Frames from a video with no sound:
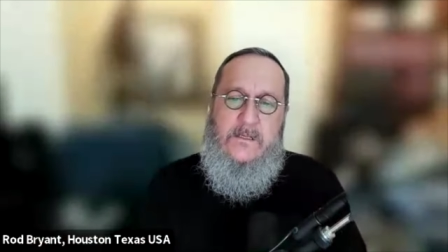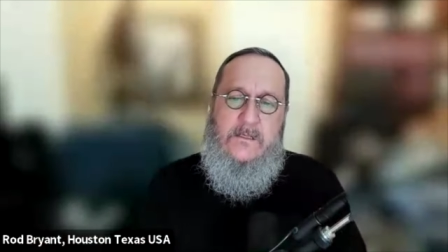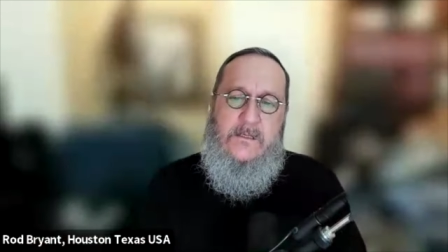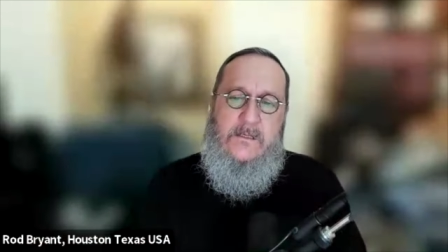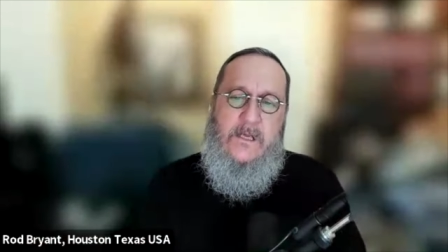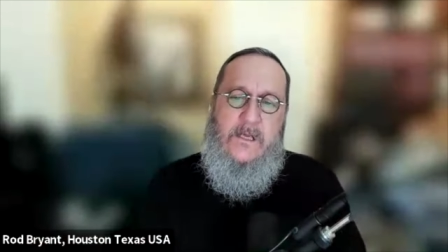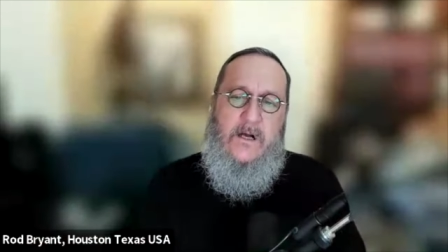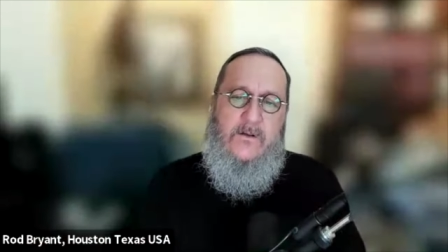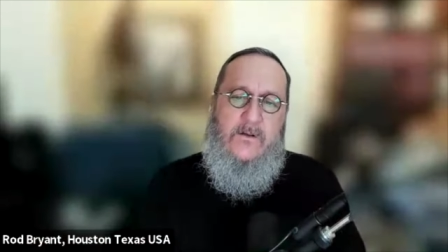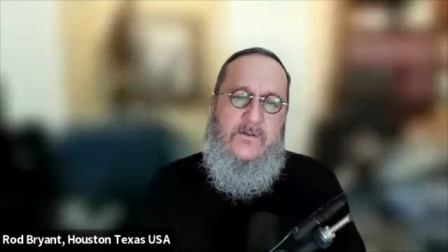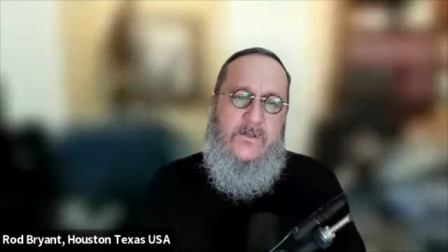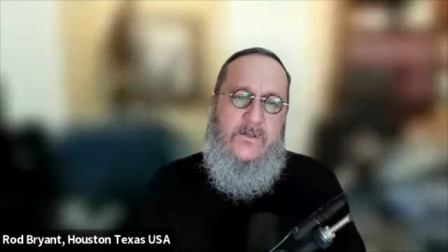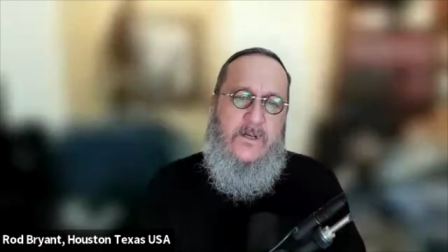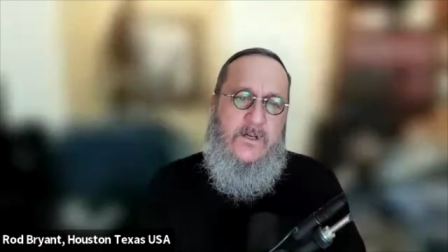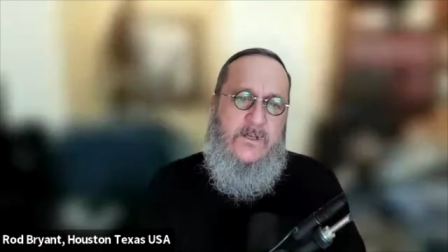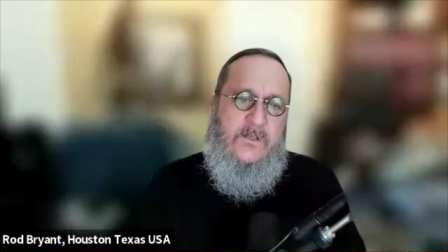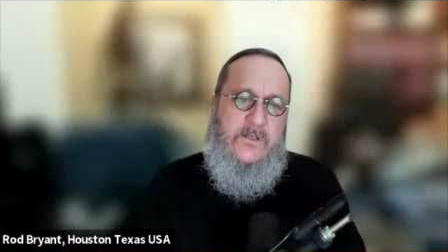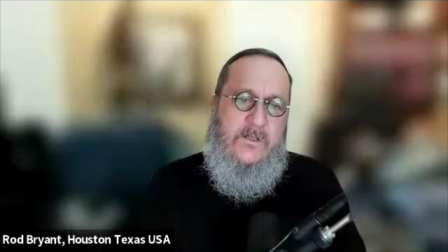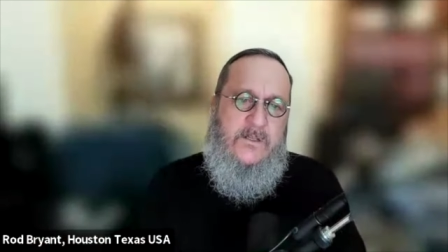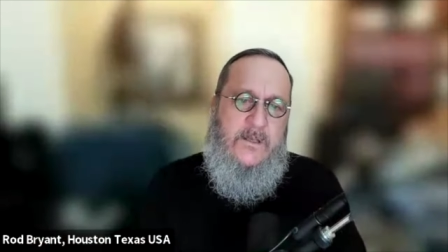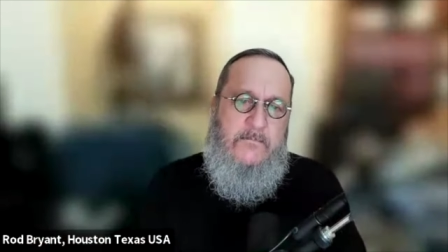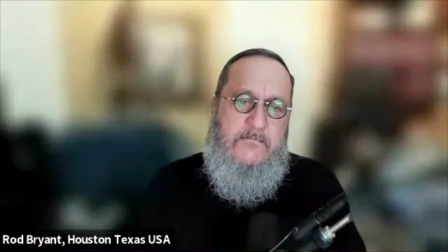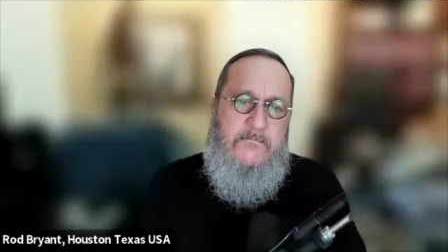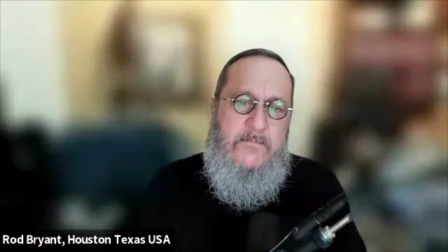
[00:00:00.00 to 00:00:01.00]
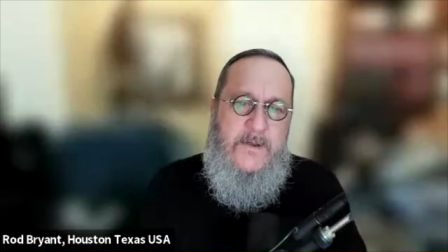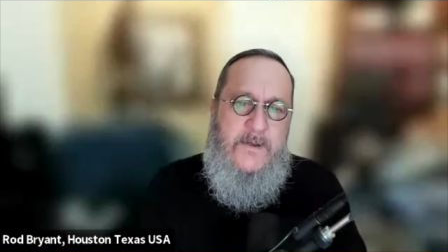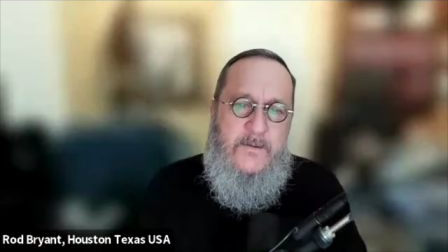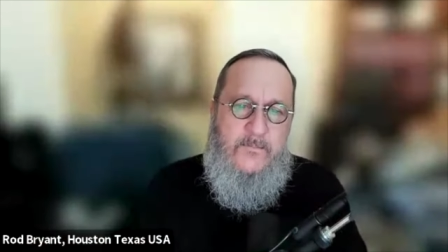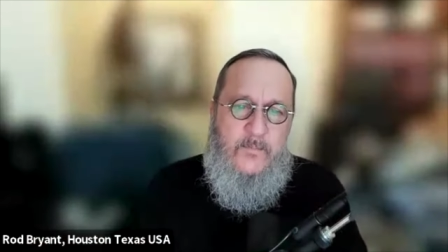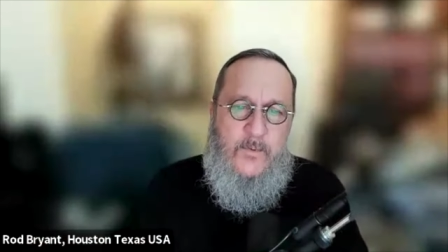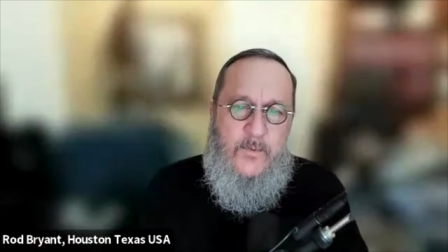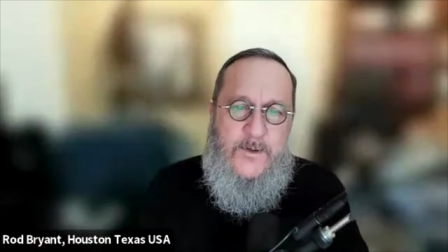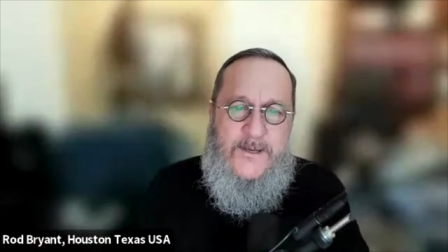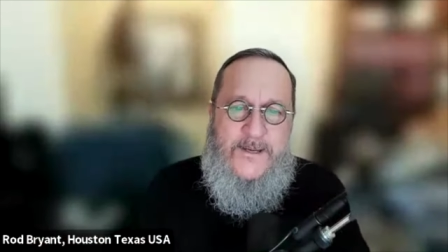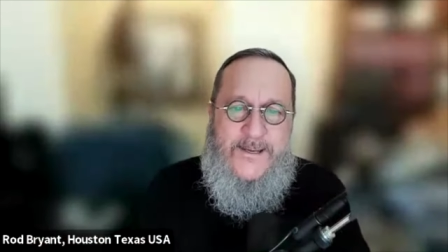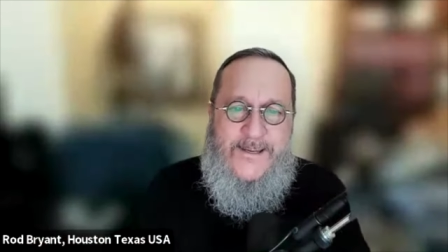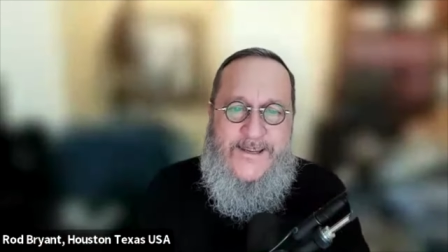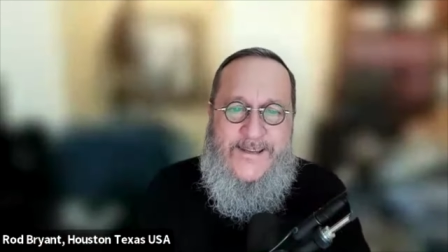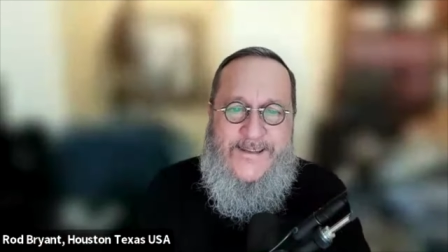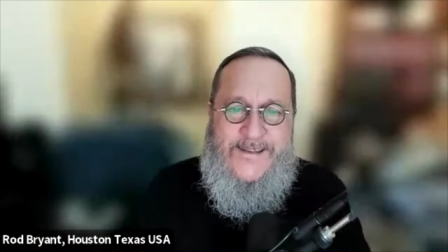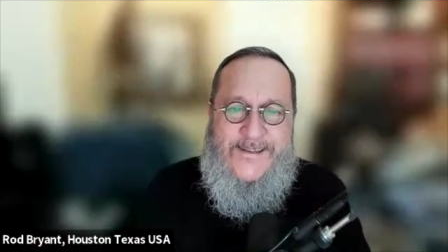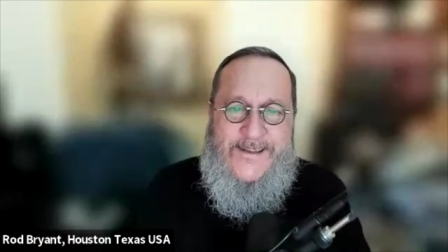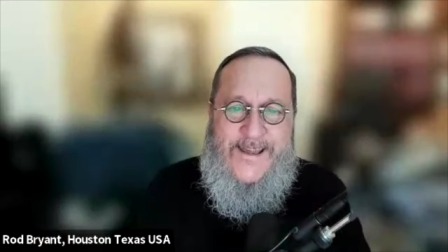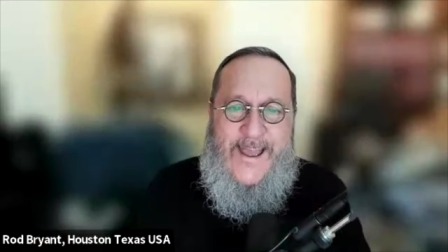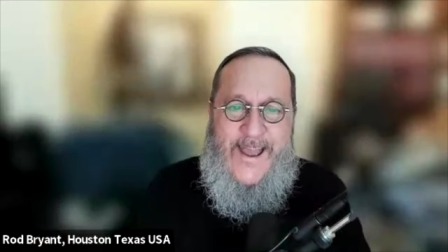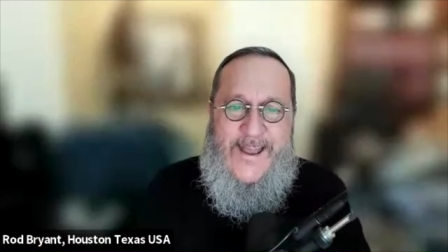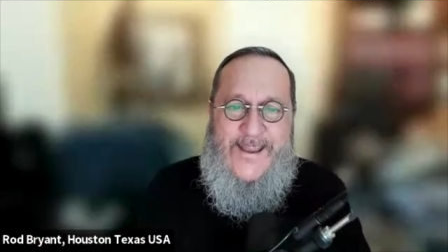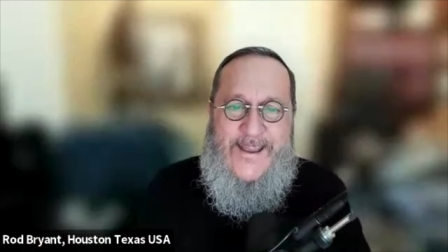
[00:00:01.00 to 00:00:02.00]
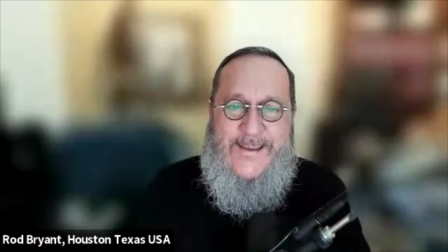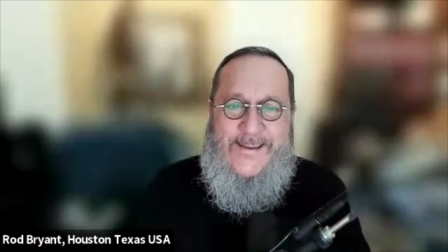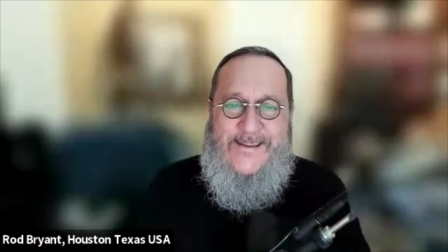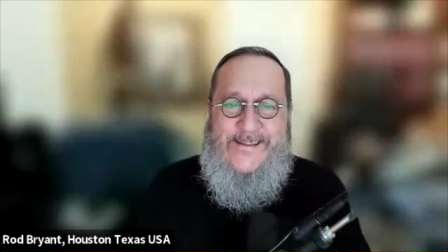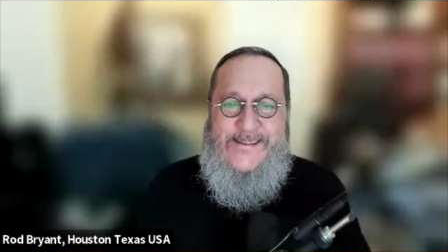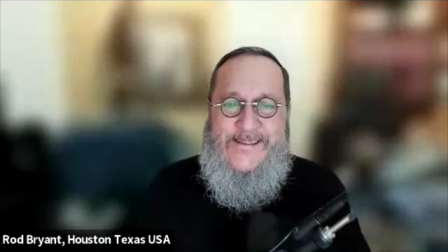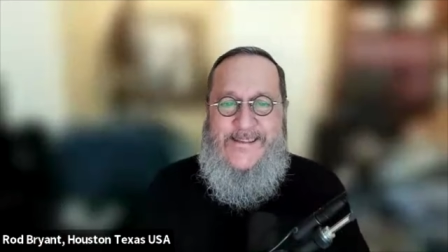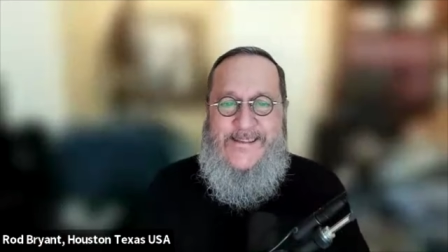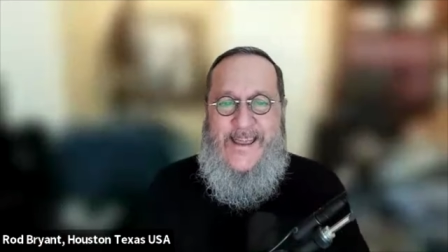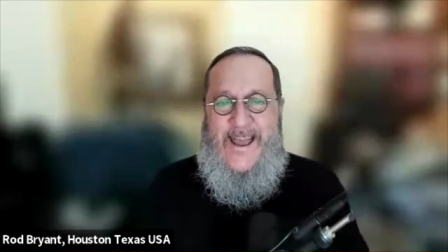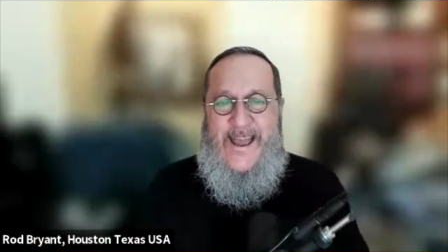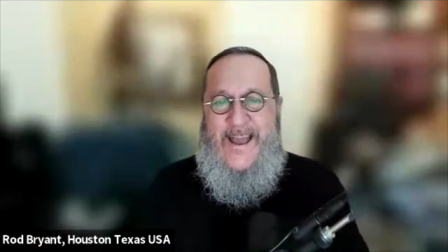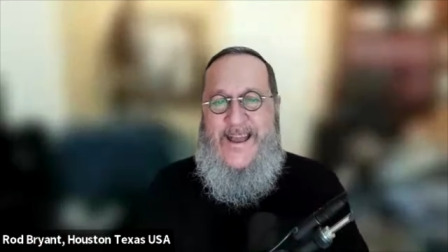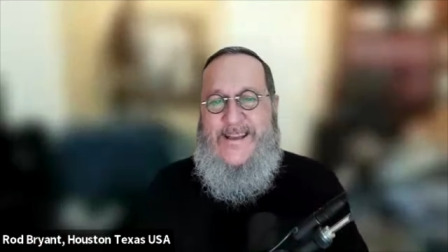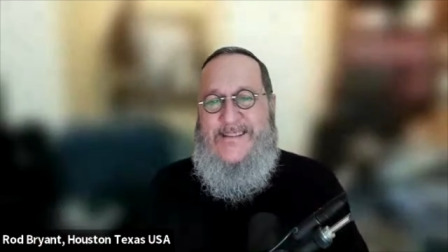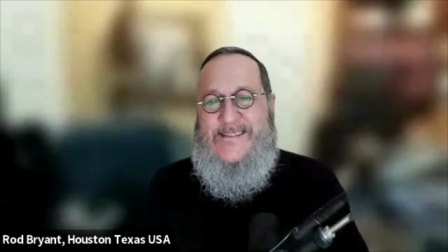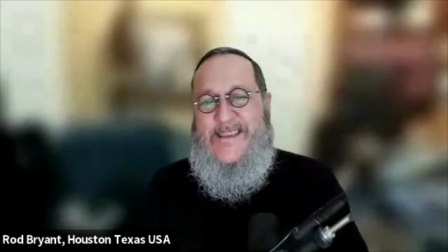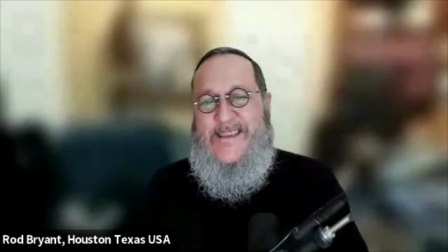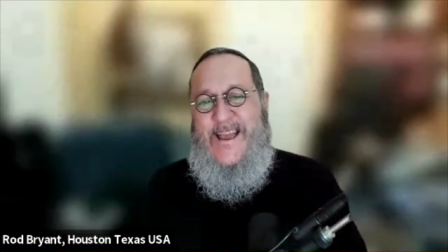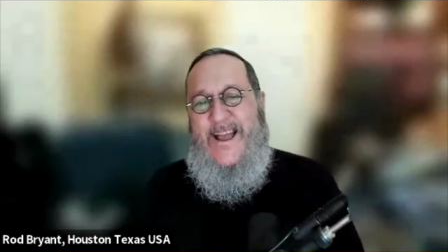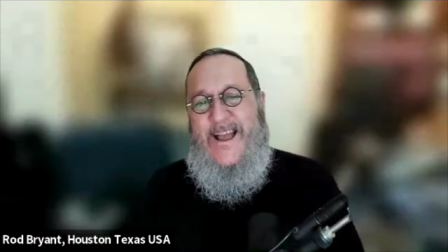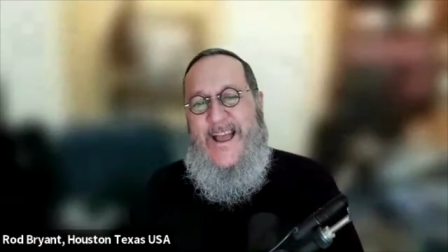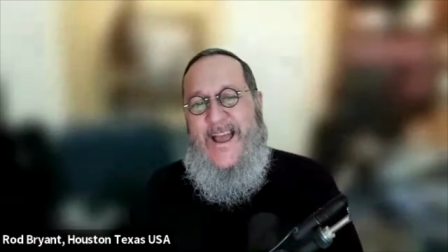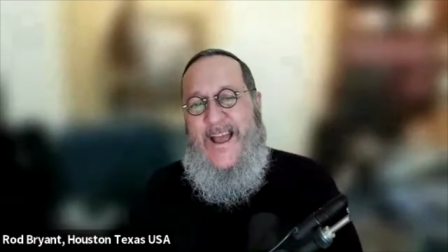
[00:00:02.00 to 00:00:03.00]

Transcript: tells us that memory is as